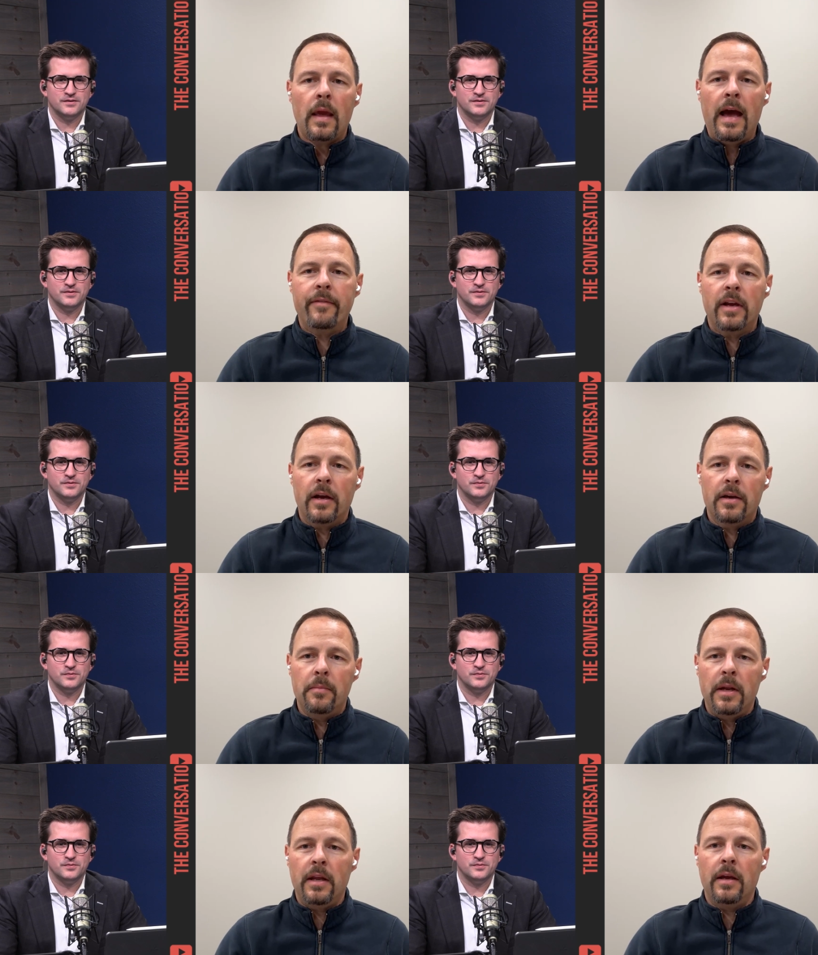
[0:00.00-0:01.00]
Speaker 1: having a
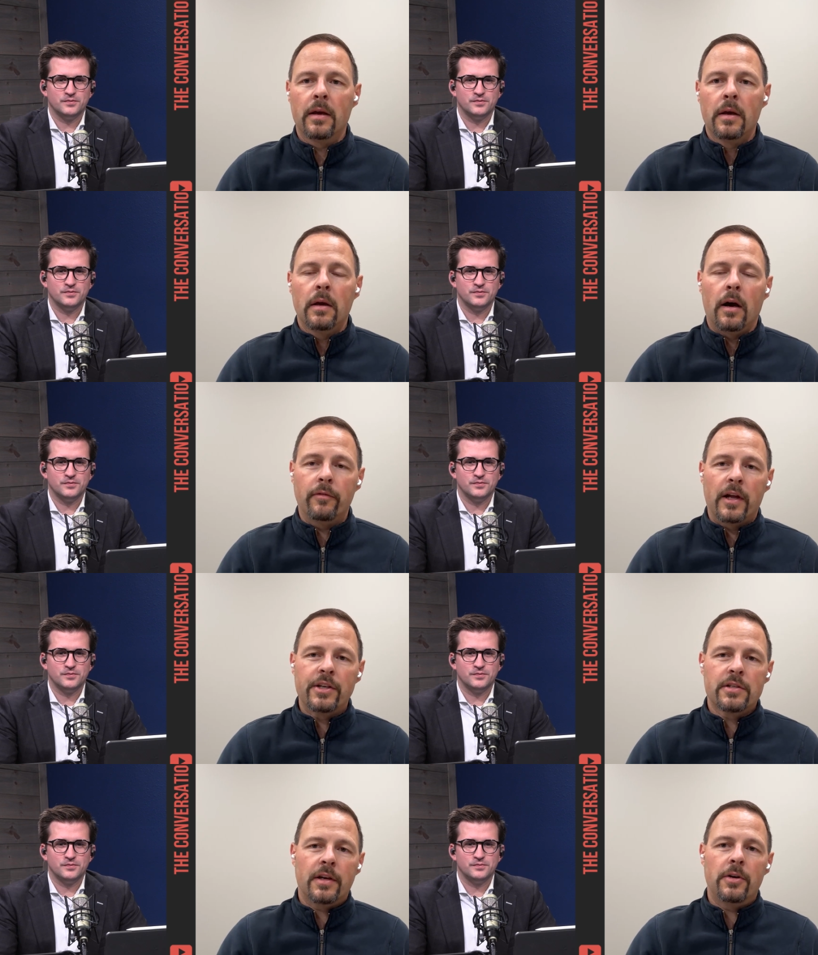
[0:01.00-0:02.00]
committee of
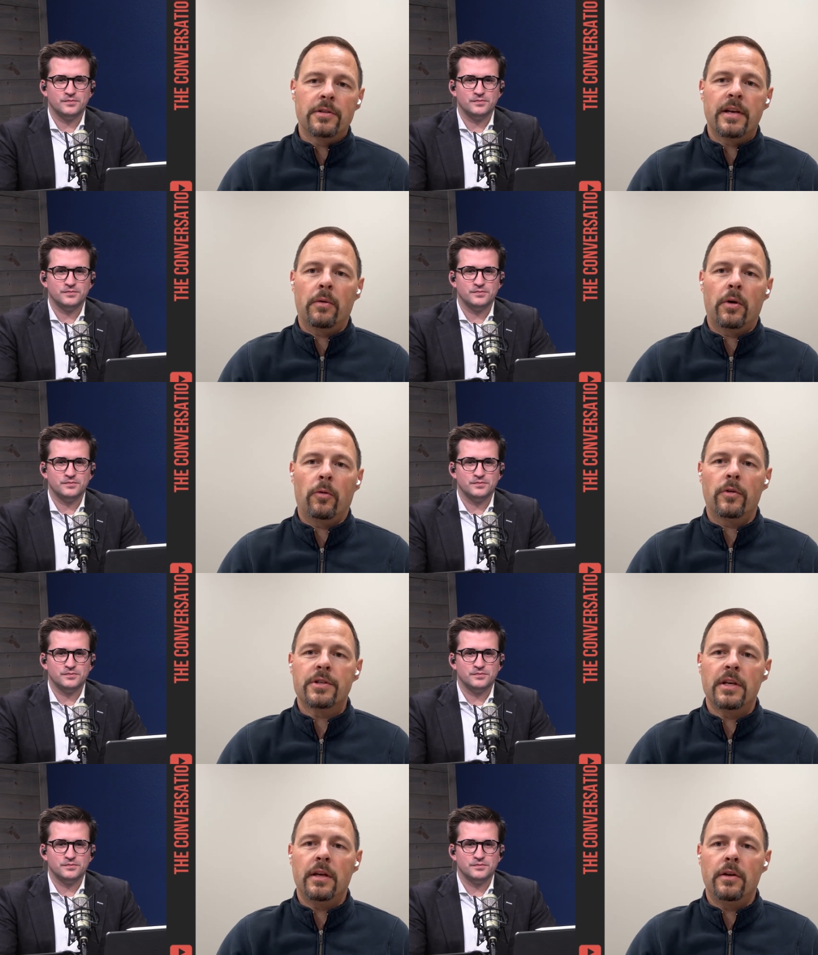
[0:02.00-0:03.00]
legislators that would
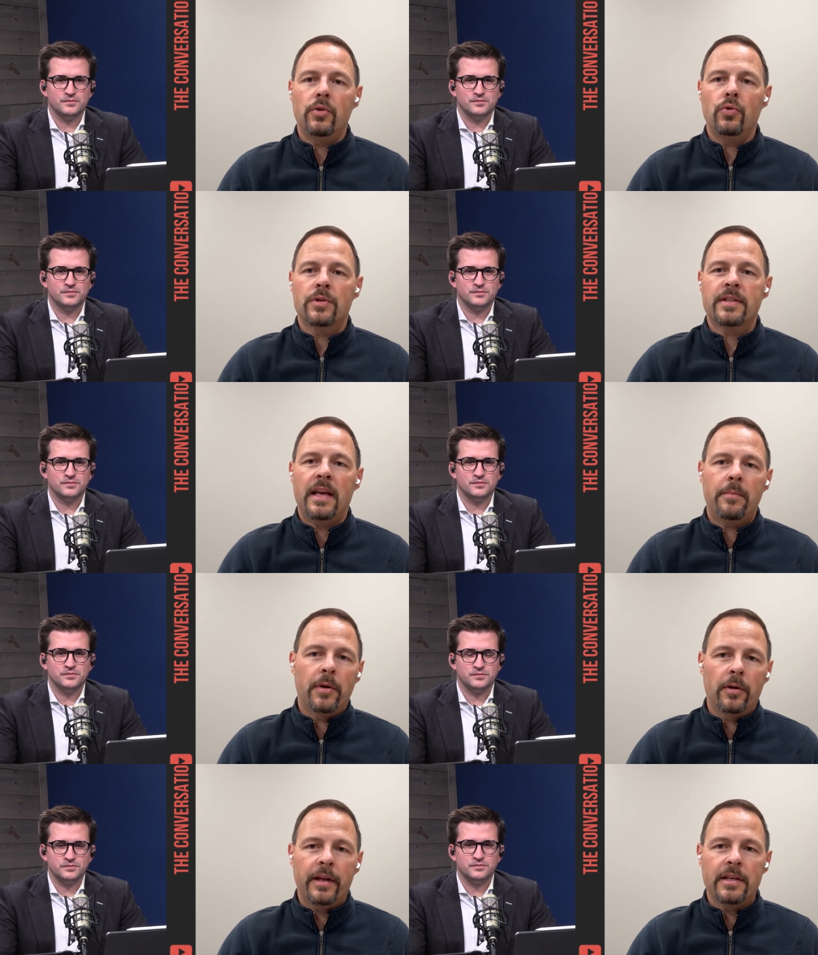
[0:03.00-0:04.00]
oversee new state
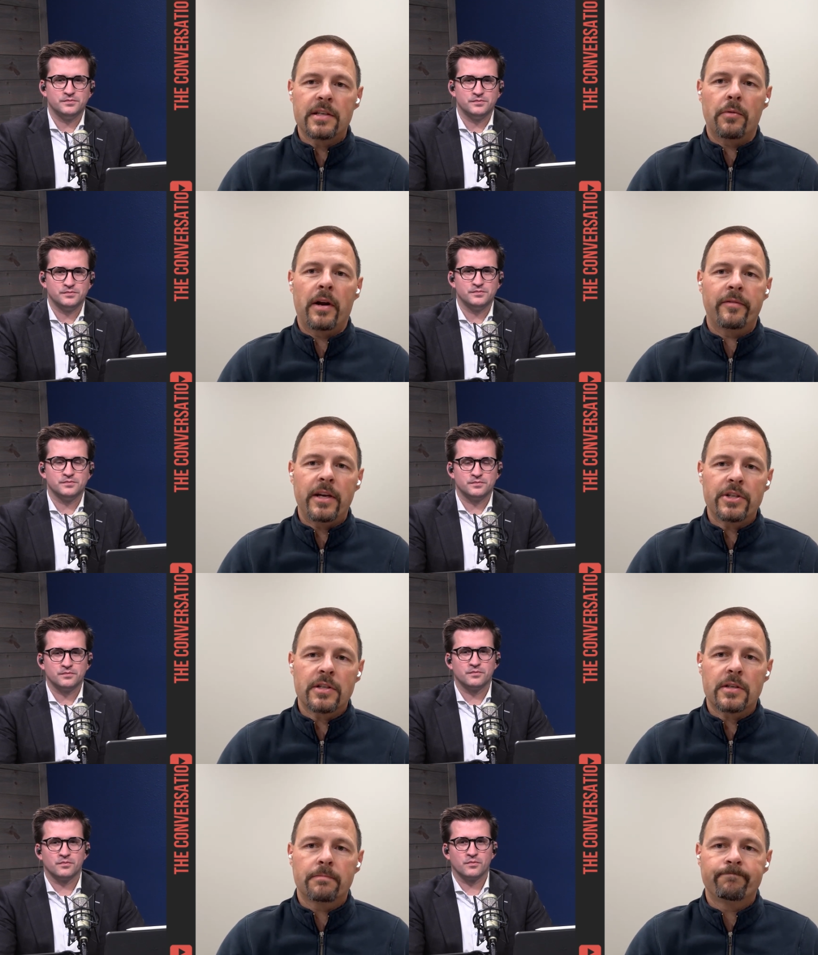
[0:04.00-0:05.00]
buildings and
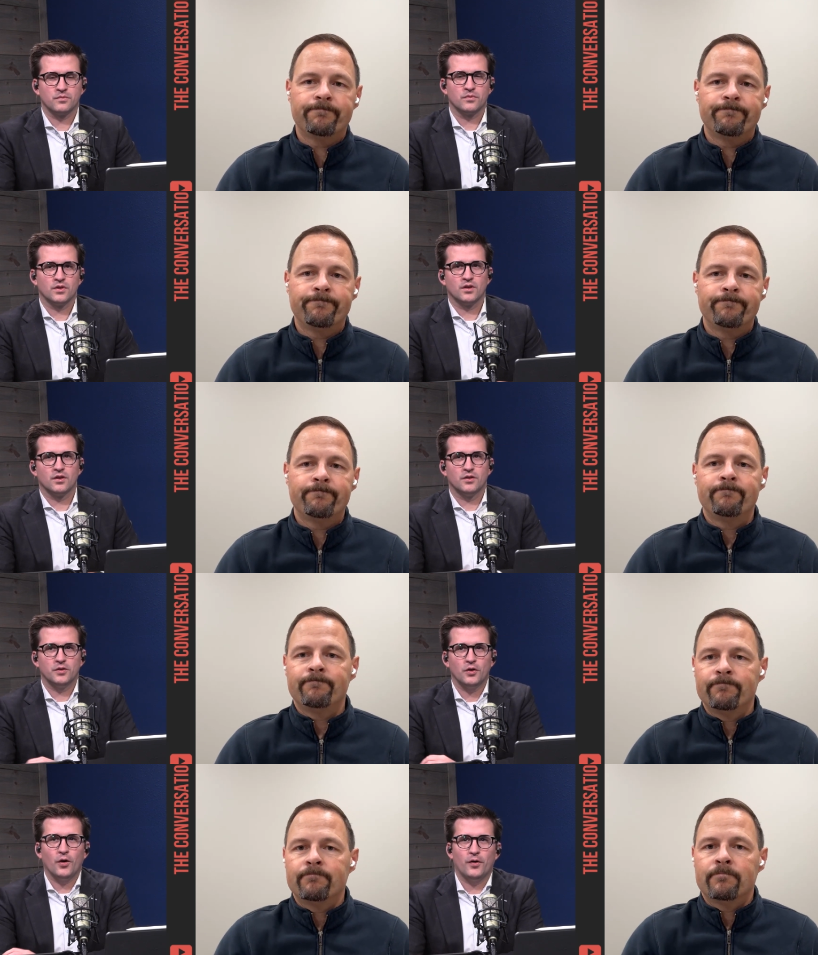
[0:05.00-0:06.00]
renovations.
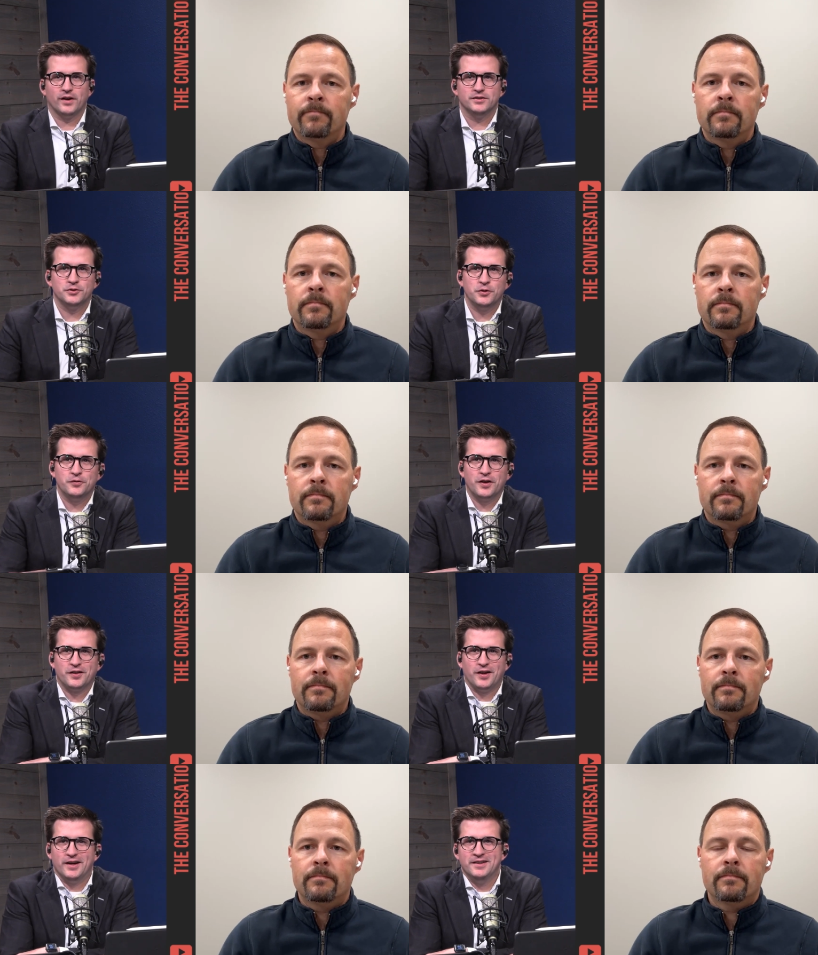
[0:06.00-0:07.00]
Speaker 2: All right, so you've done
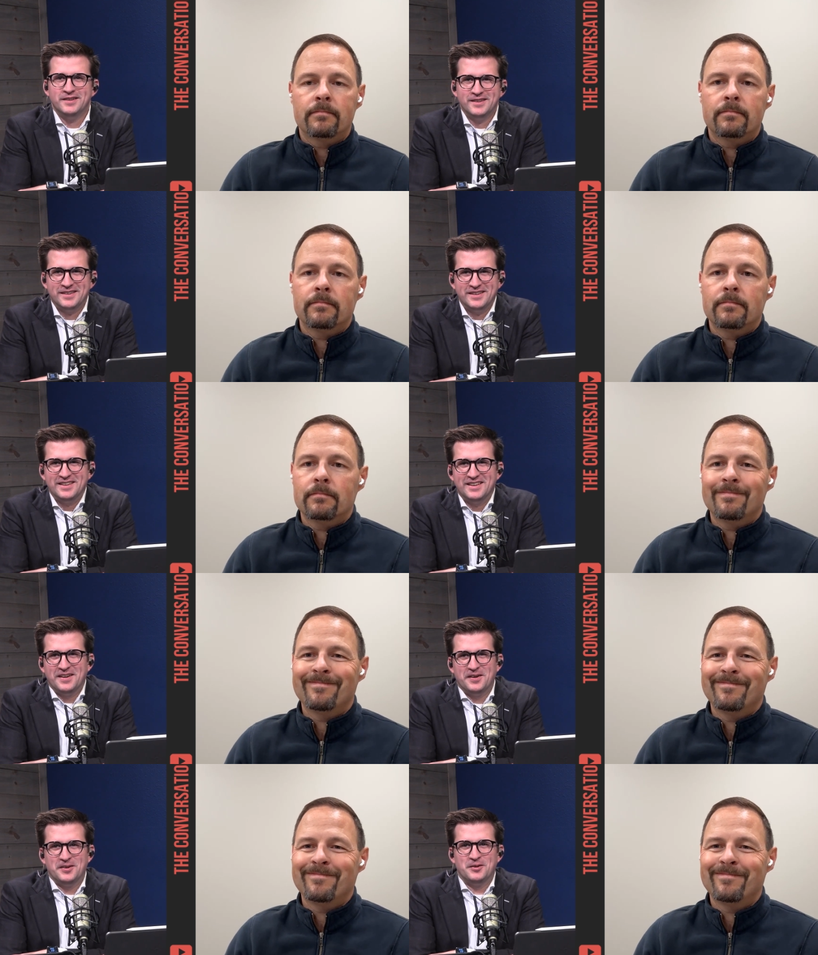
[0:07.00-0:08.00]
a lot.
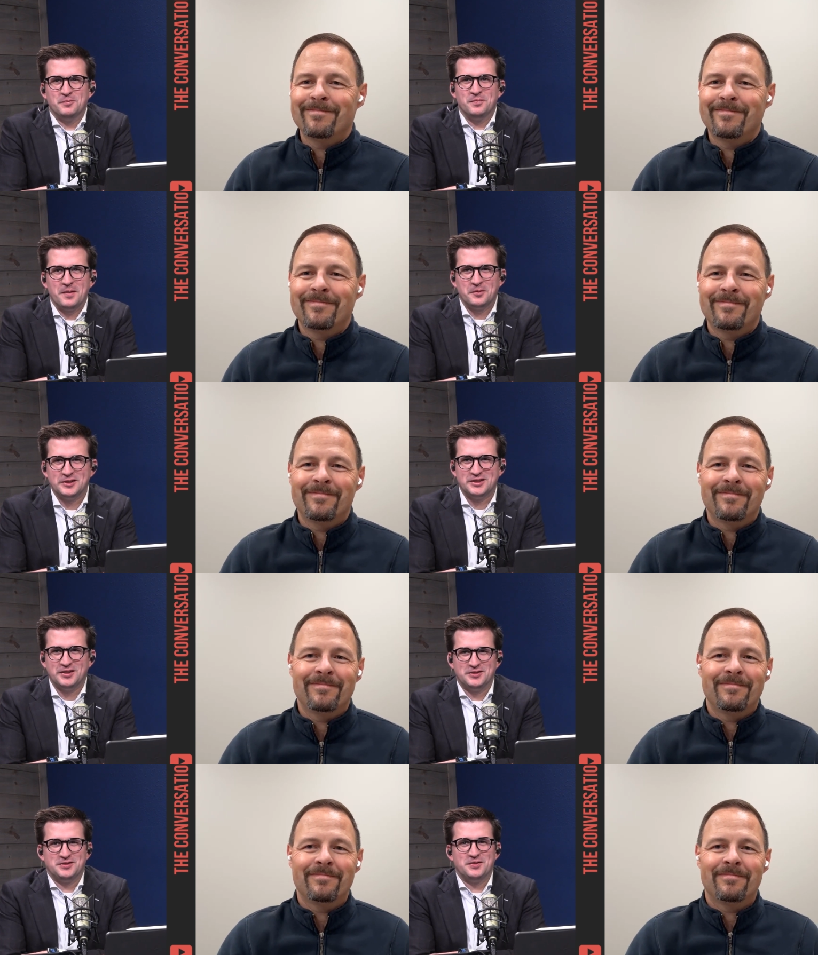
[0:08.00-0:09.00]
Um, maybe we should
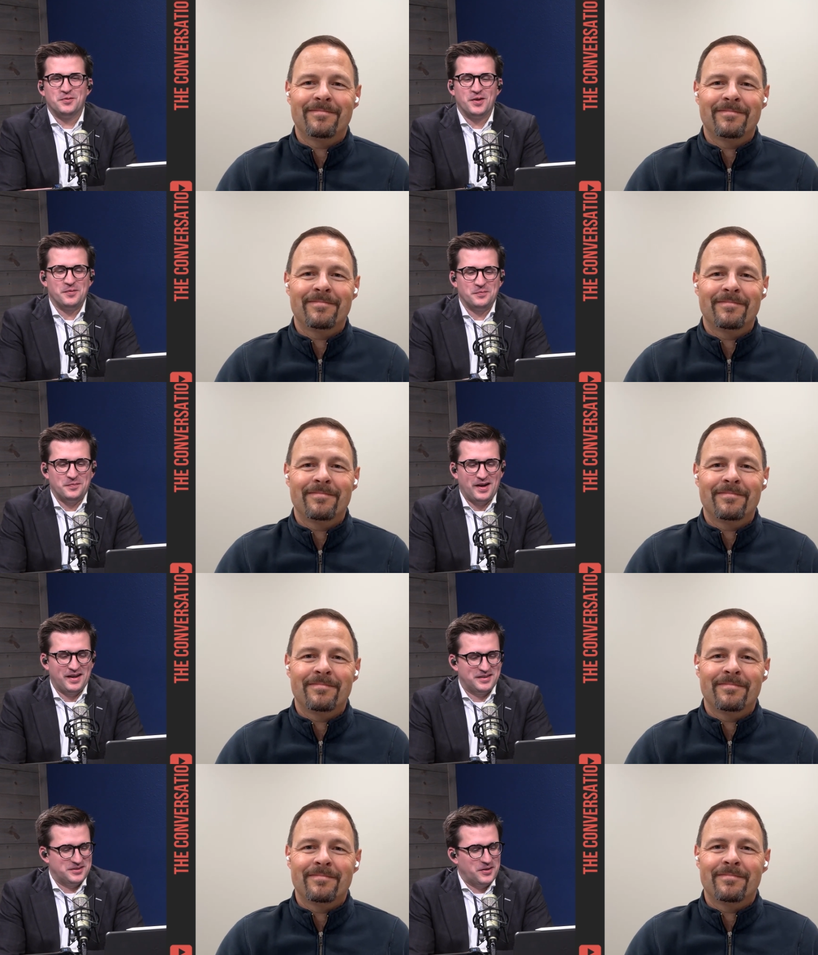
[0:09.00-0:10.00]
just went
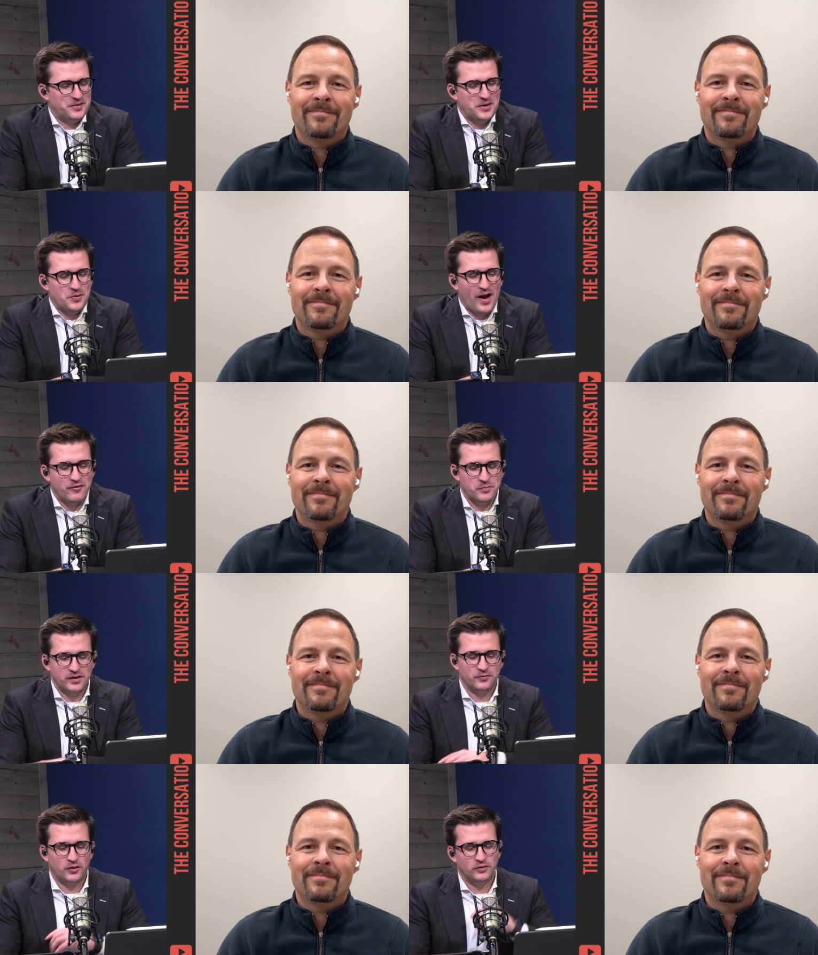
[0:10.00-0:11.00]
by stuff that you haven't
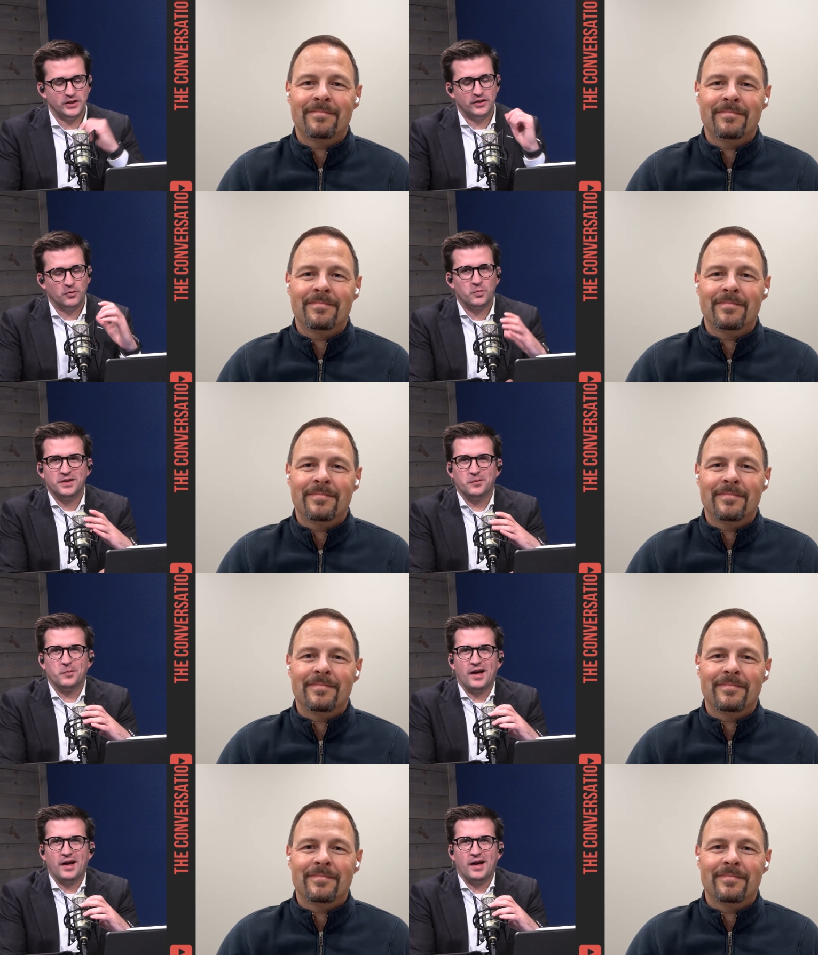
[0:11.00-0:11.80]
been involved in. What